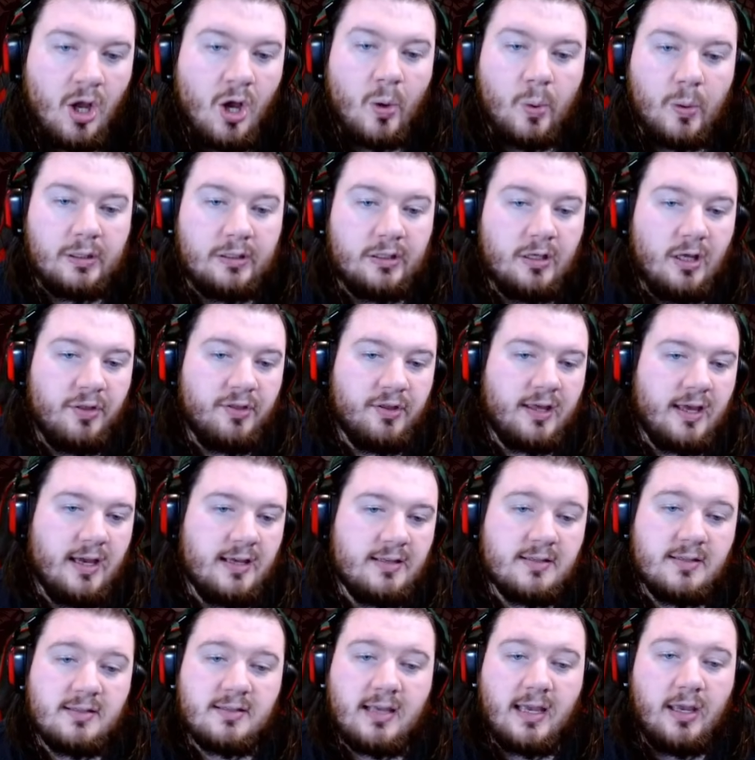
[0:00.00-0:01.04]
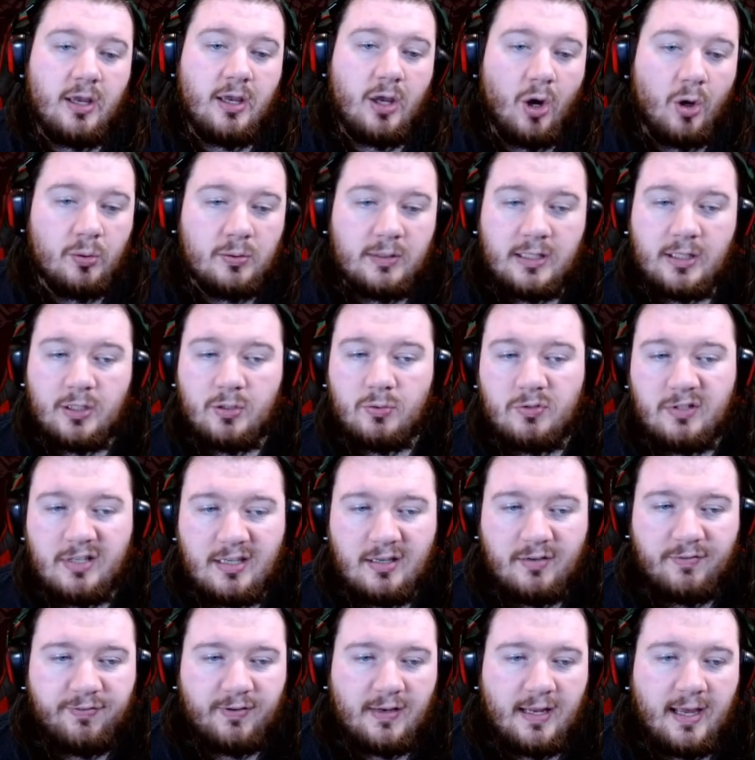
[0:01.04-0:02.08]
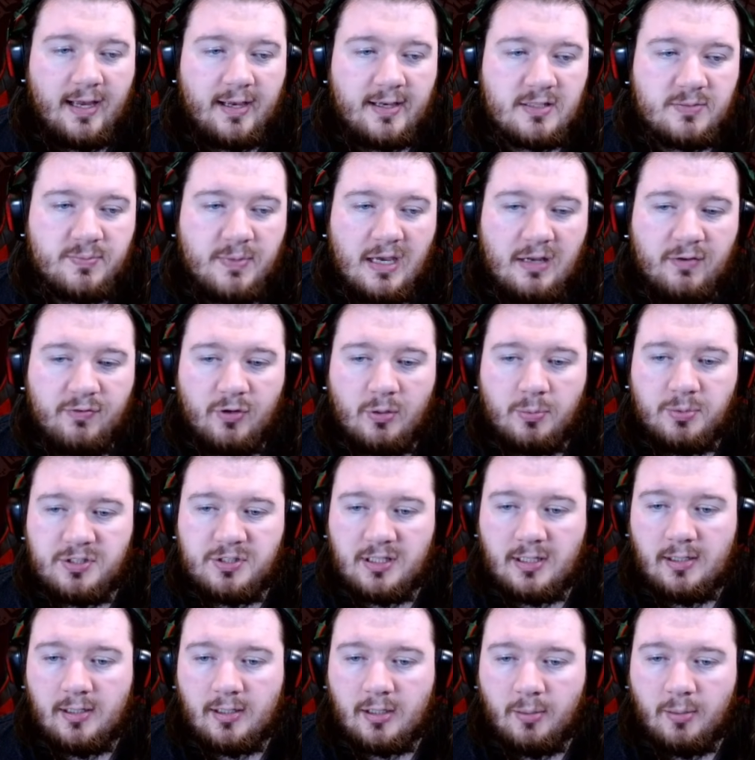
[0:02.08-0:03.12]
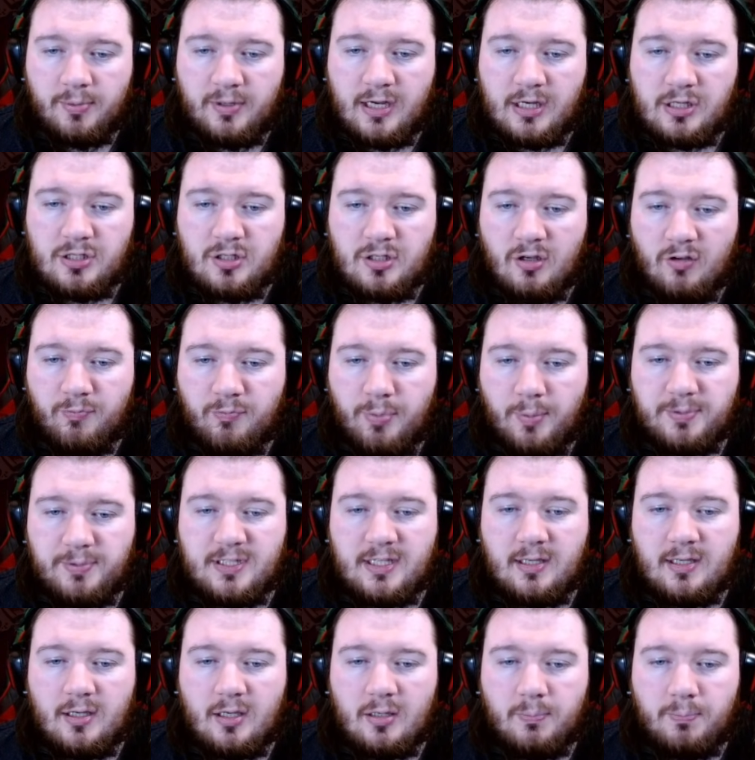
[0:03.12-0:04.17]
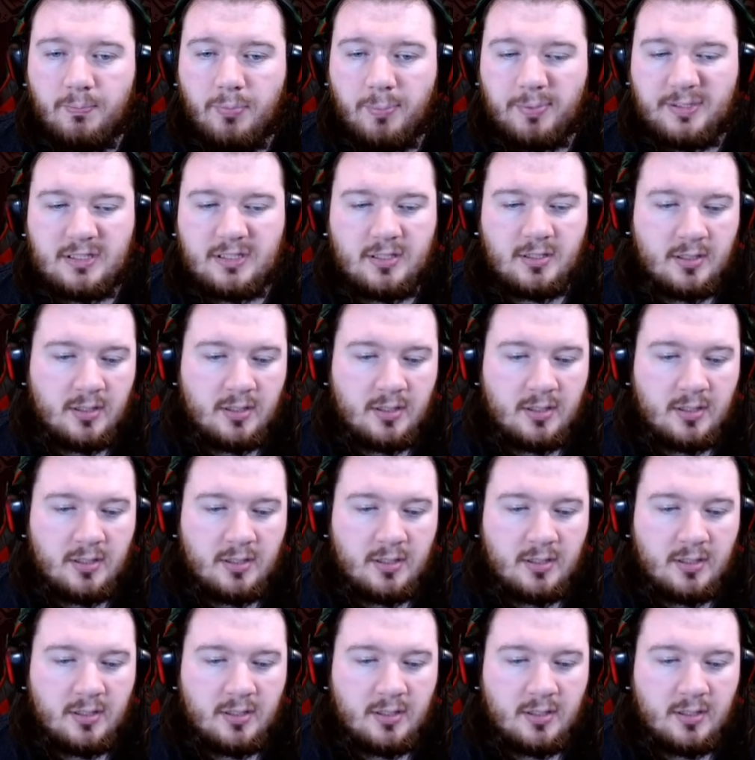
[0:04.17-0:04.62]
while in other cases a wholly unique flag is made for a particular combination of puppeteer and puppet.